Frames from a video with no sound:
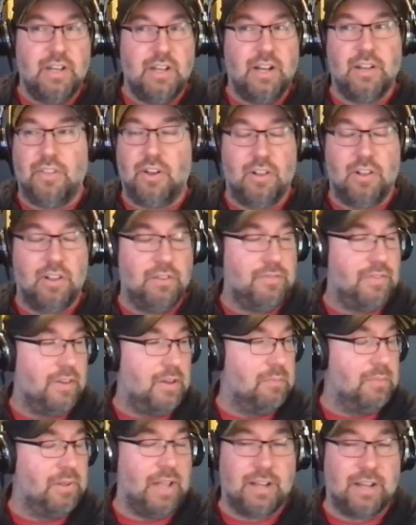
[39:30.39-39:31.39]
on the Hall of Fame
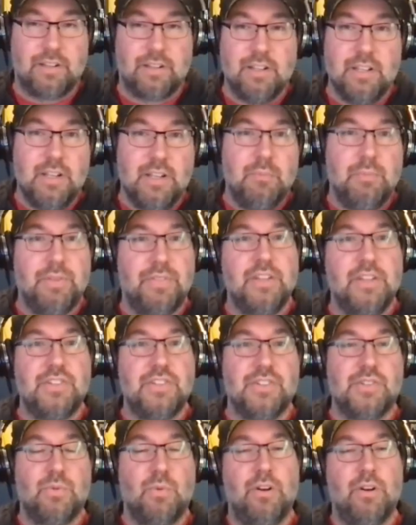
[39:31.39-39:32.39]
plaque, but they
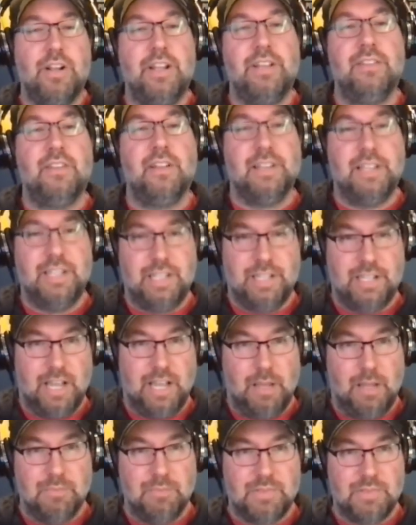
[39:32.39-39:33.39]
just weren't in the league
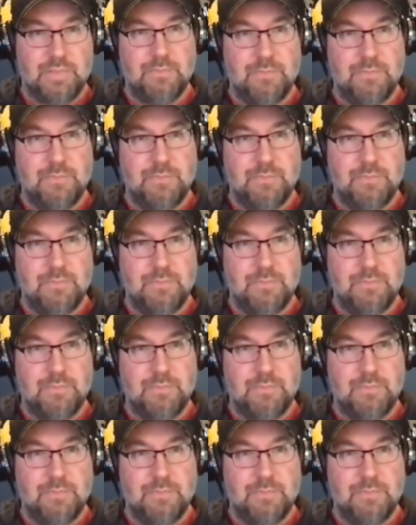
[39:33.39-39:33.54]
games.